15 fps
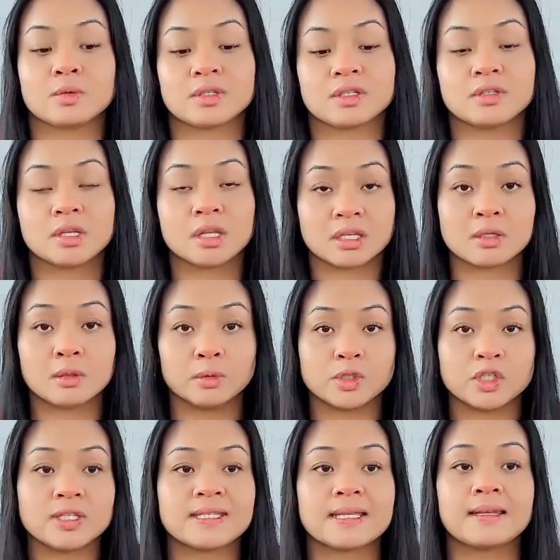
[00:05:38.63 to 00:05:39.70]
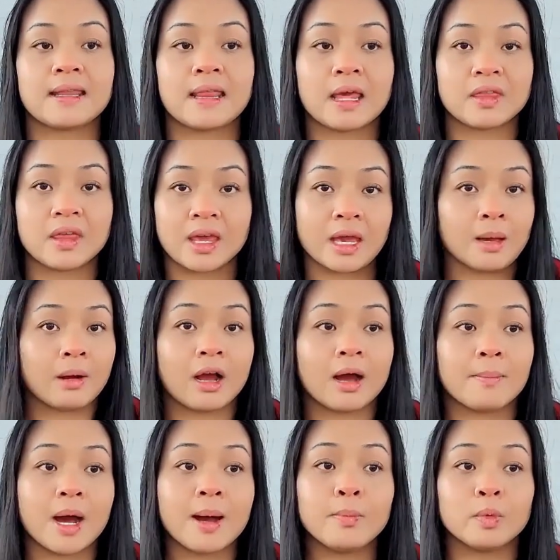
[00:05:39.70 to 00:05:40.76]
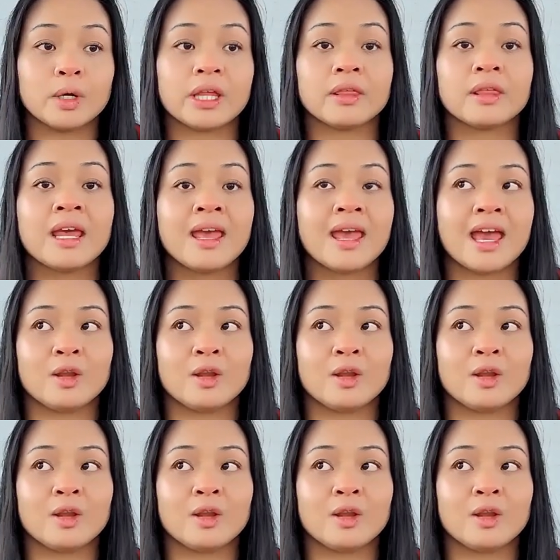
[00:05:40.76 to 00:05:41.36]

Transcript: those are the solutions that they, they can come up with